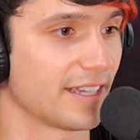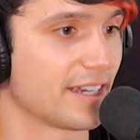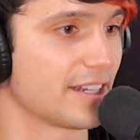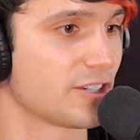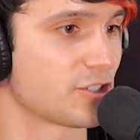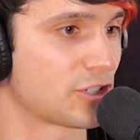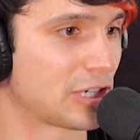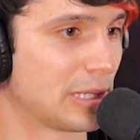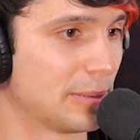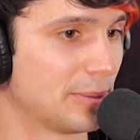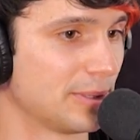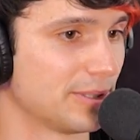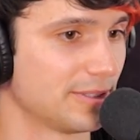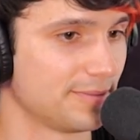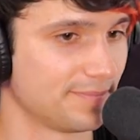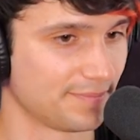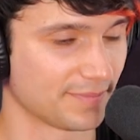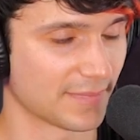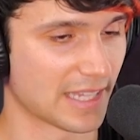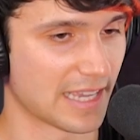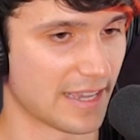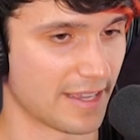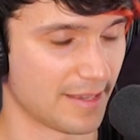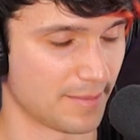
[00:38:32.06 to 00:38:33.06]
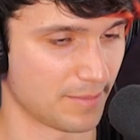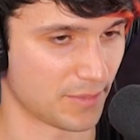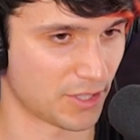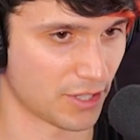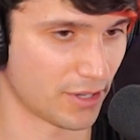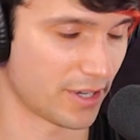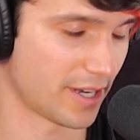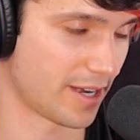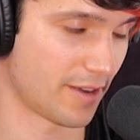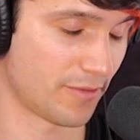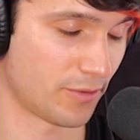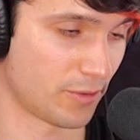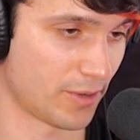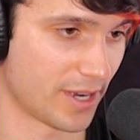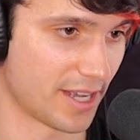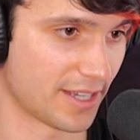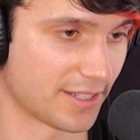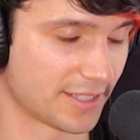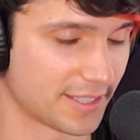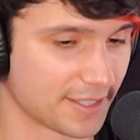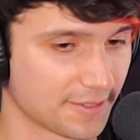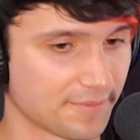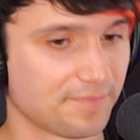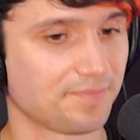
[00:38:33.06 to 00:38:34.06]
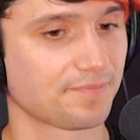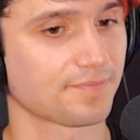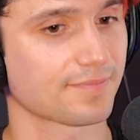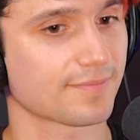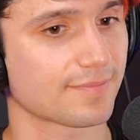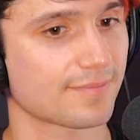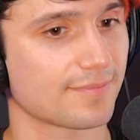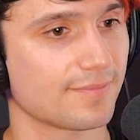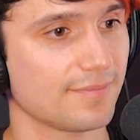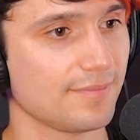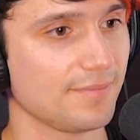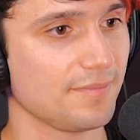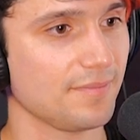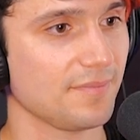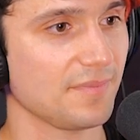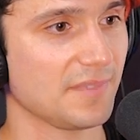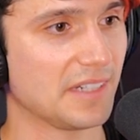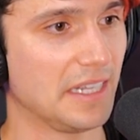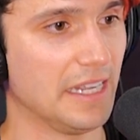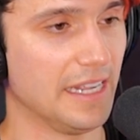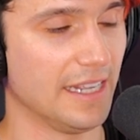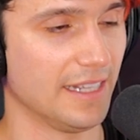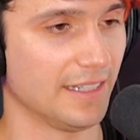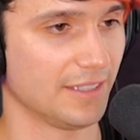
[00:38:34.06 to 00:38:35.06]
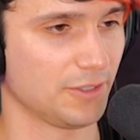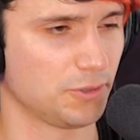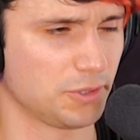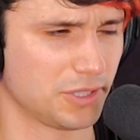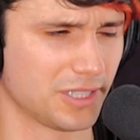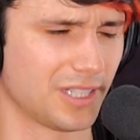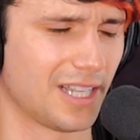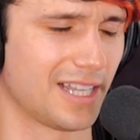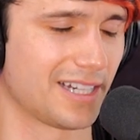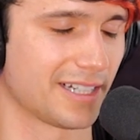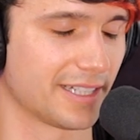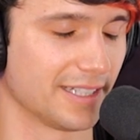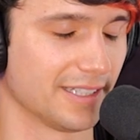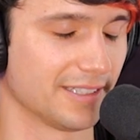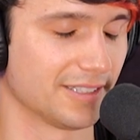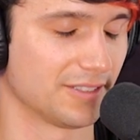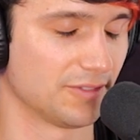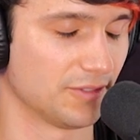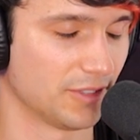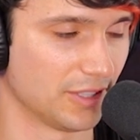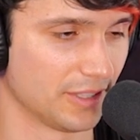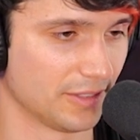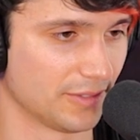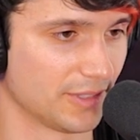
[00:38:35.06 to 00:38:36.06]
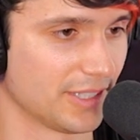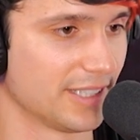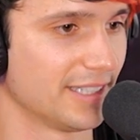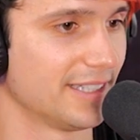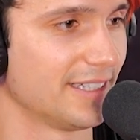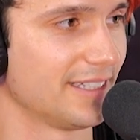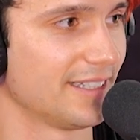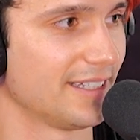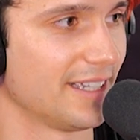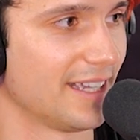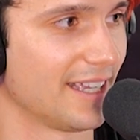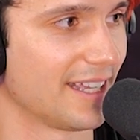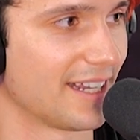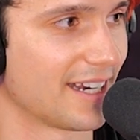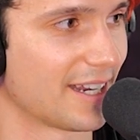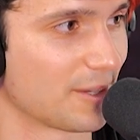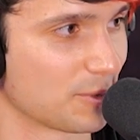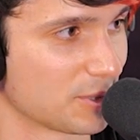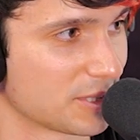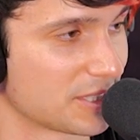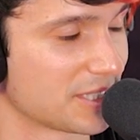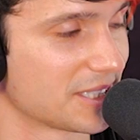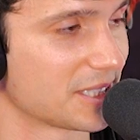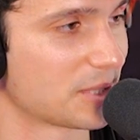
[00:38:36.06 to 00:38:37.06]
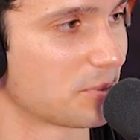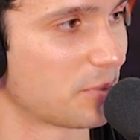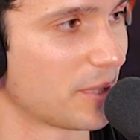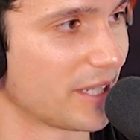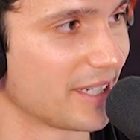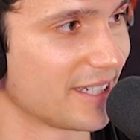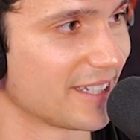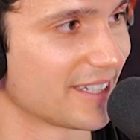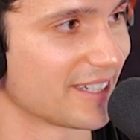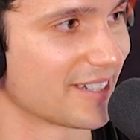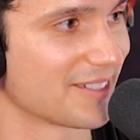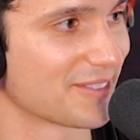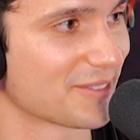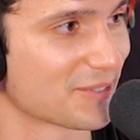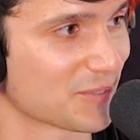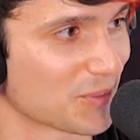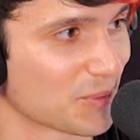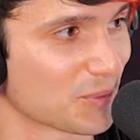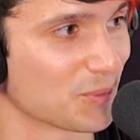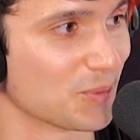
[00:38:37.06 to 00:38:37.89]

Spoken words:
got in trouble. So did everyone else. And there was a lot of kids involved. And I was suspended for